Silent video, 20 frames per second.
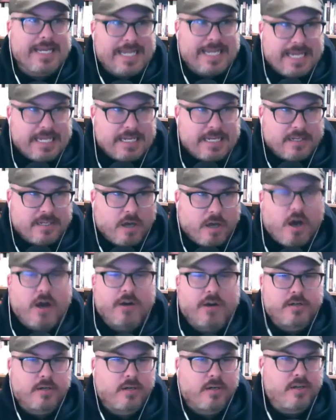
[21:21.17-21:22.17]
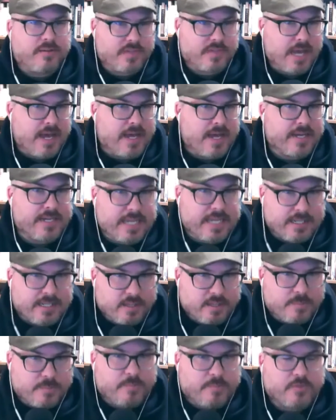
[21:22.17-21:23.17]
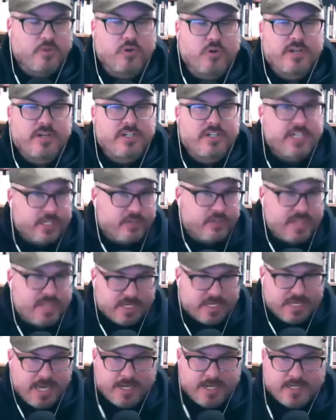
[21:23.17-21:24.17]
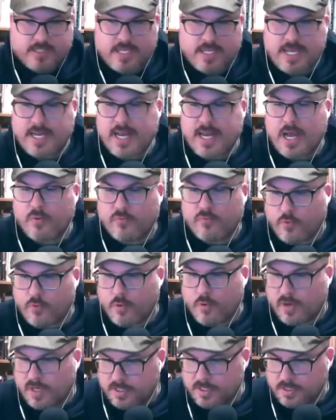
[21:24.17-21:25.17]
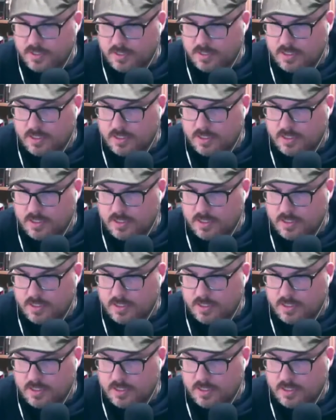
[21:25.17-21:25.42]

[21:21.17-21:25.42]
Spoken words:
in honor of God, in the trajectory that God has laid out for us.